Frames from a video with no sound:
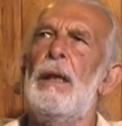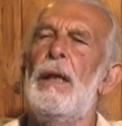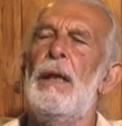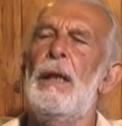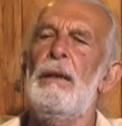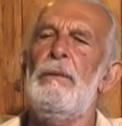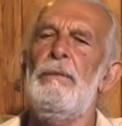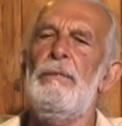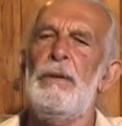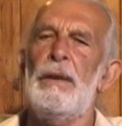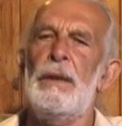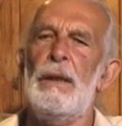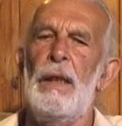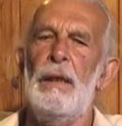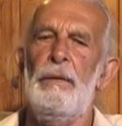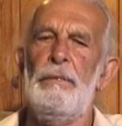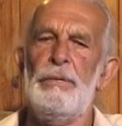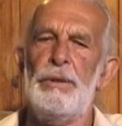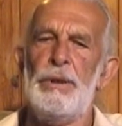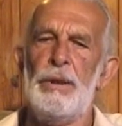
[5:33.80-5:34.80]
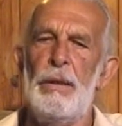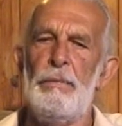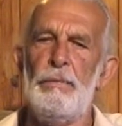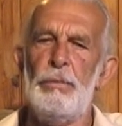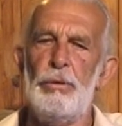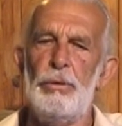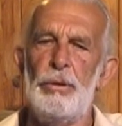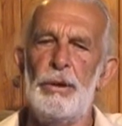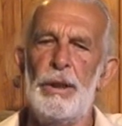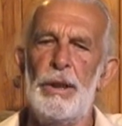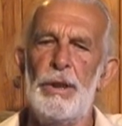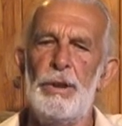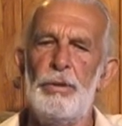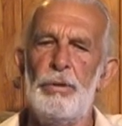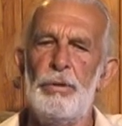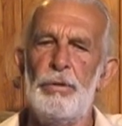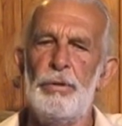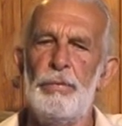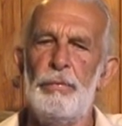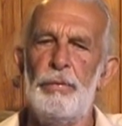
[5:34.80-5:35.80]
I even have some
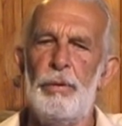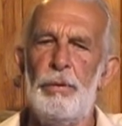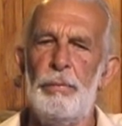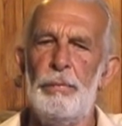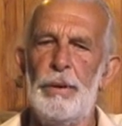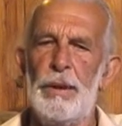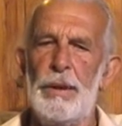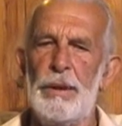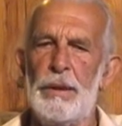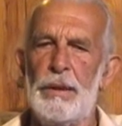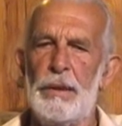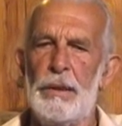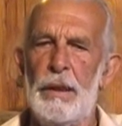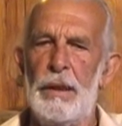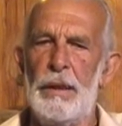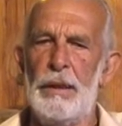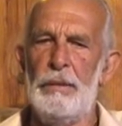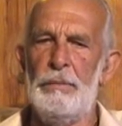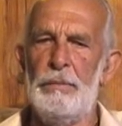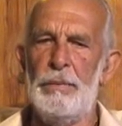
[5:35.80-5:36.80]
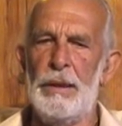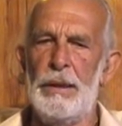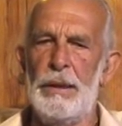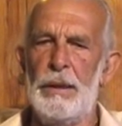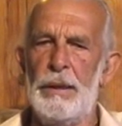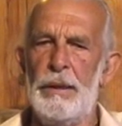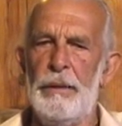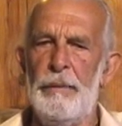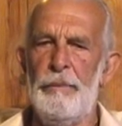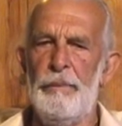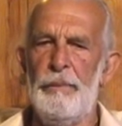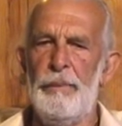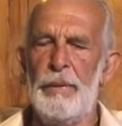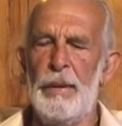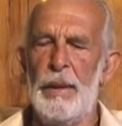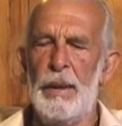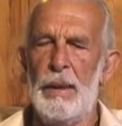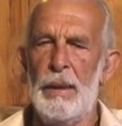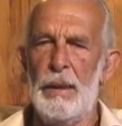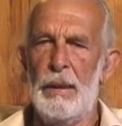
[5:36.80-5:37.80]
quotations from his statement
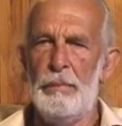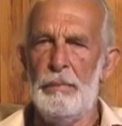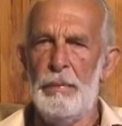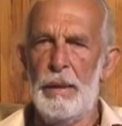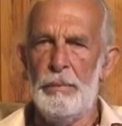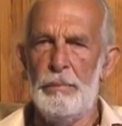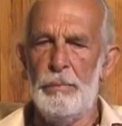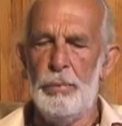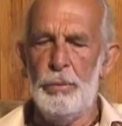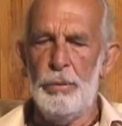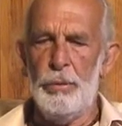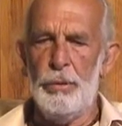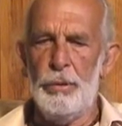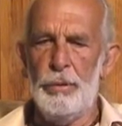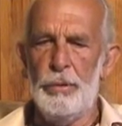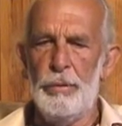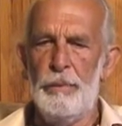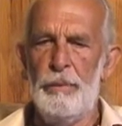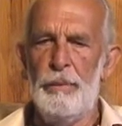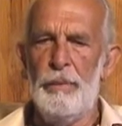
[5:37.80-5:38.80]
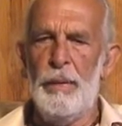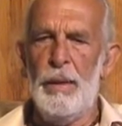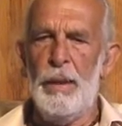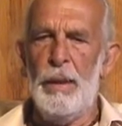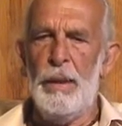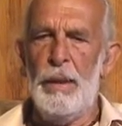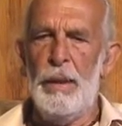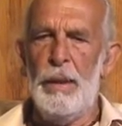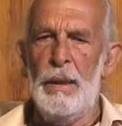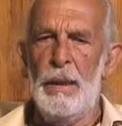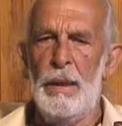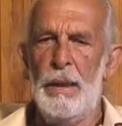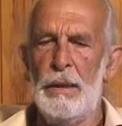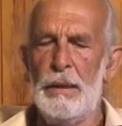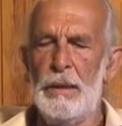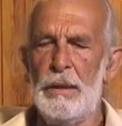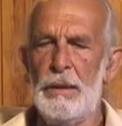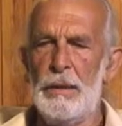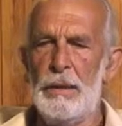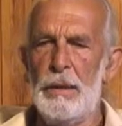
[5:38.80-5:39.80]
in my book.
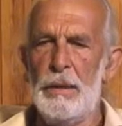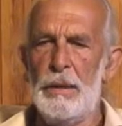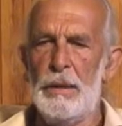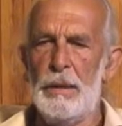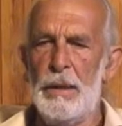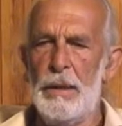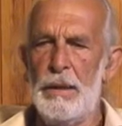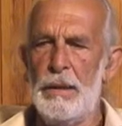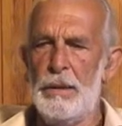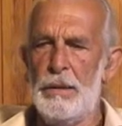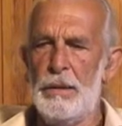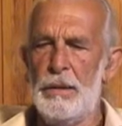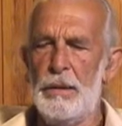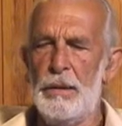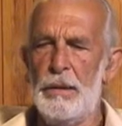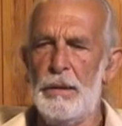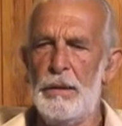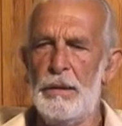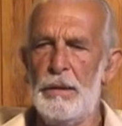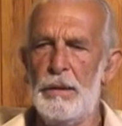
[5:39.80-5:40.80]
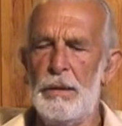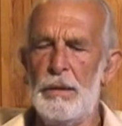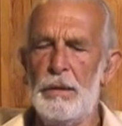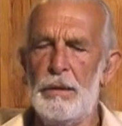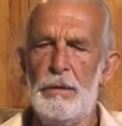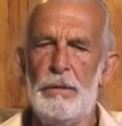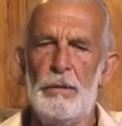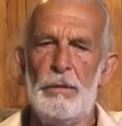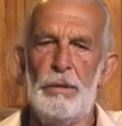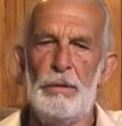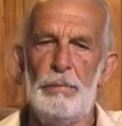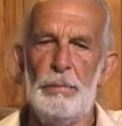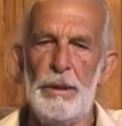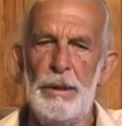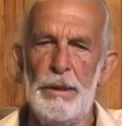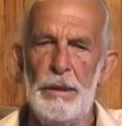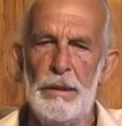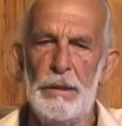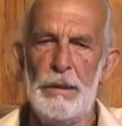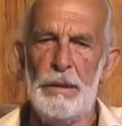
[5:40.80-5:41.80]
And he said, yes, this is
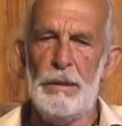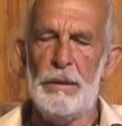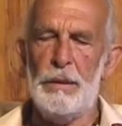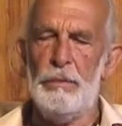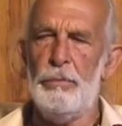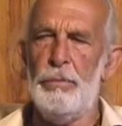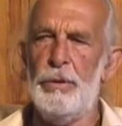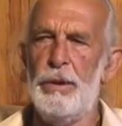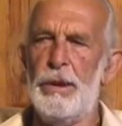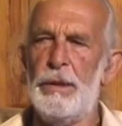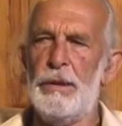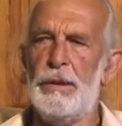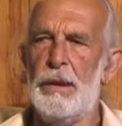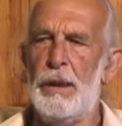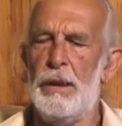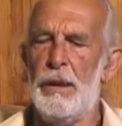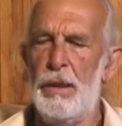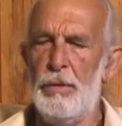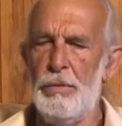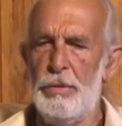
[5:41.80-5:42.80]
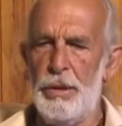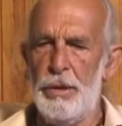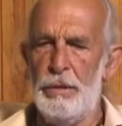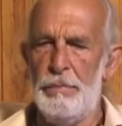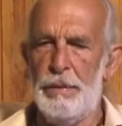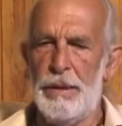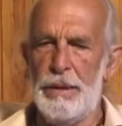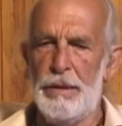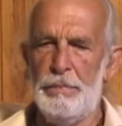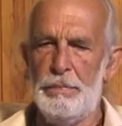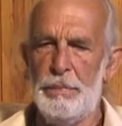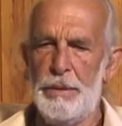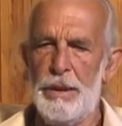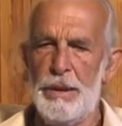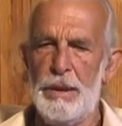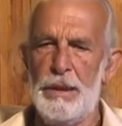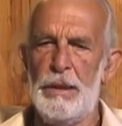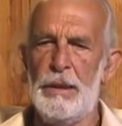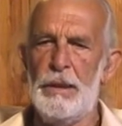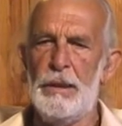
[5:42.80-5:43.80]
spirits, we are surrounded by
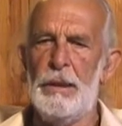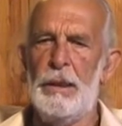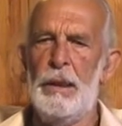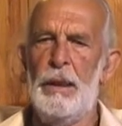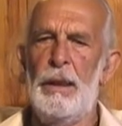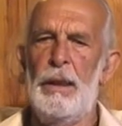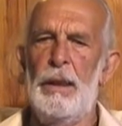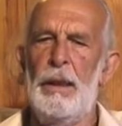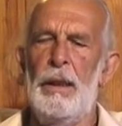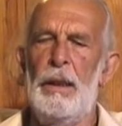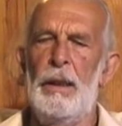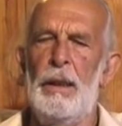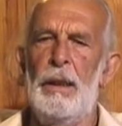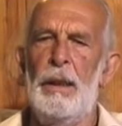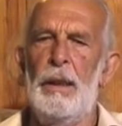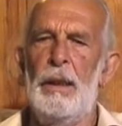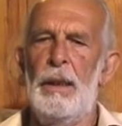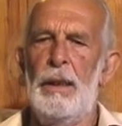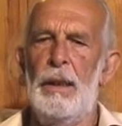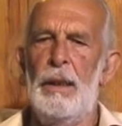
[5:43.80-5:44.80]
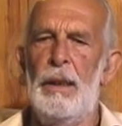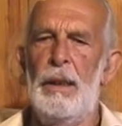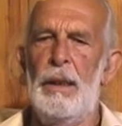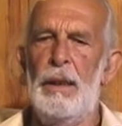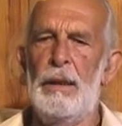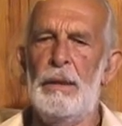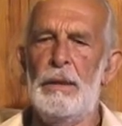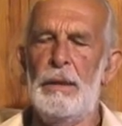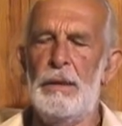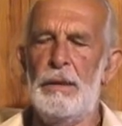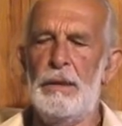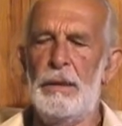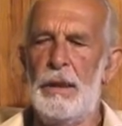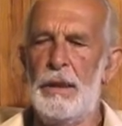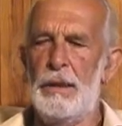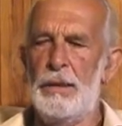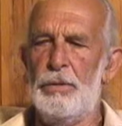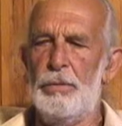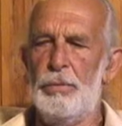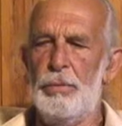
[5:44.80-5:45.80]
spirits. And he
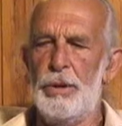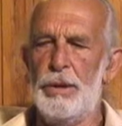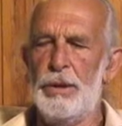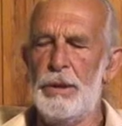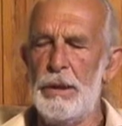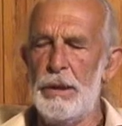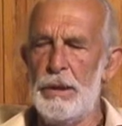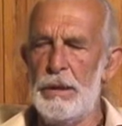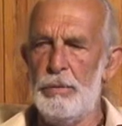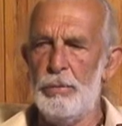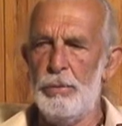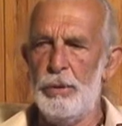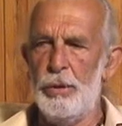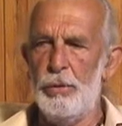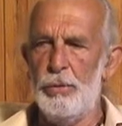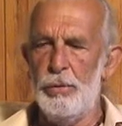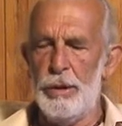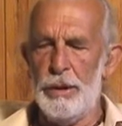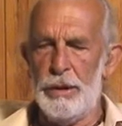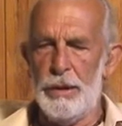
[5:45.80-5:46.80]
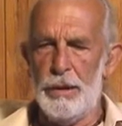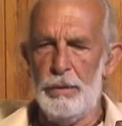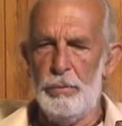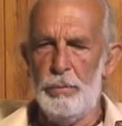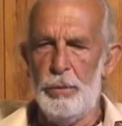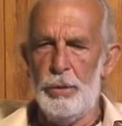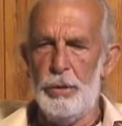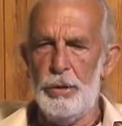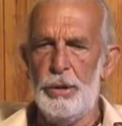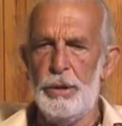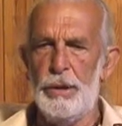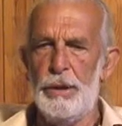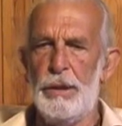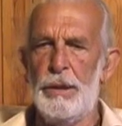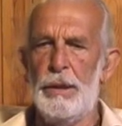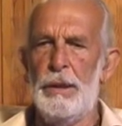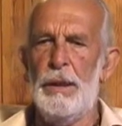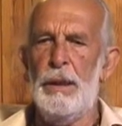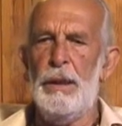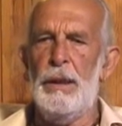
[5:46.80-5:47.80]
says, we sit, we look at the water,
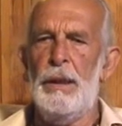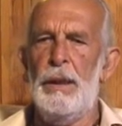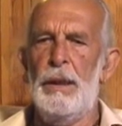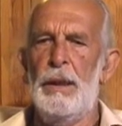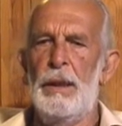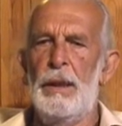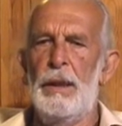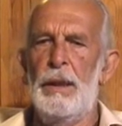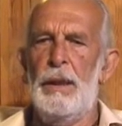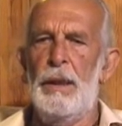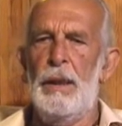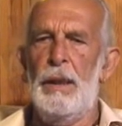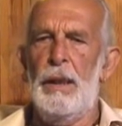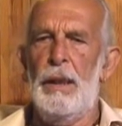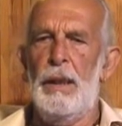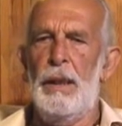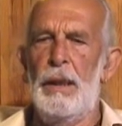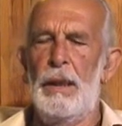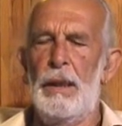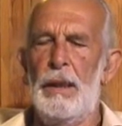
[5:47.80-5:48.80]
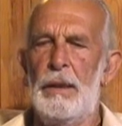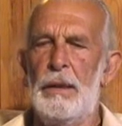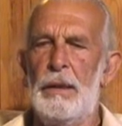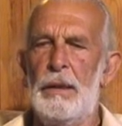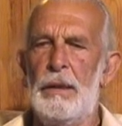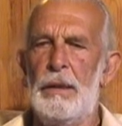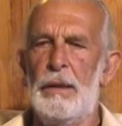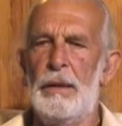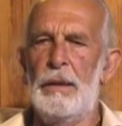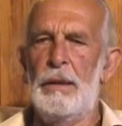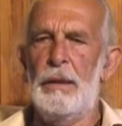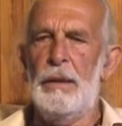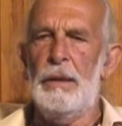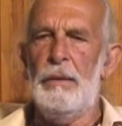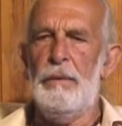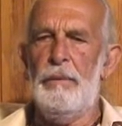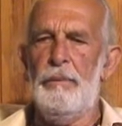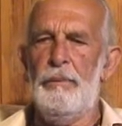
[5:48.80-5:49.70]
and the